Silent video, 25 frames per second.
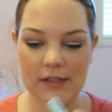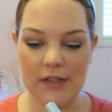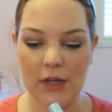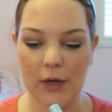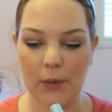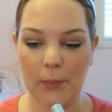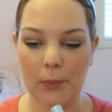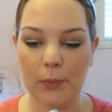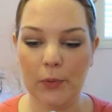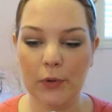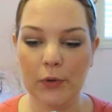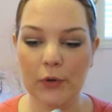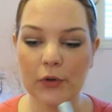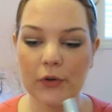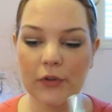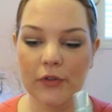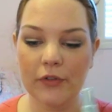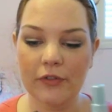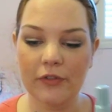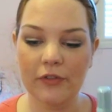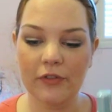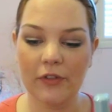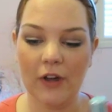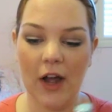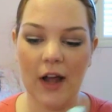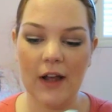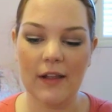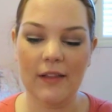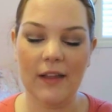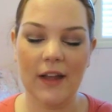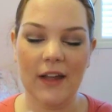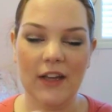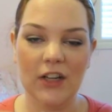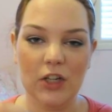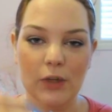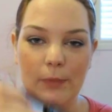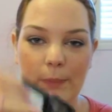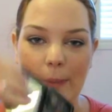their Proof
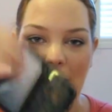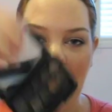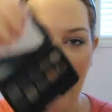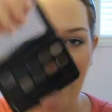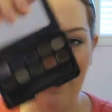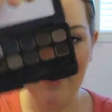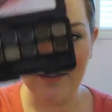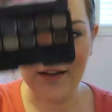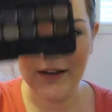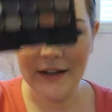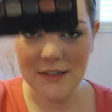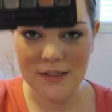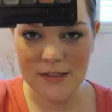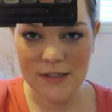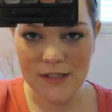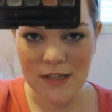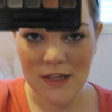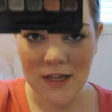eyeliner palette.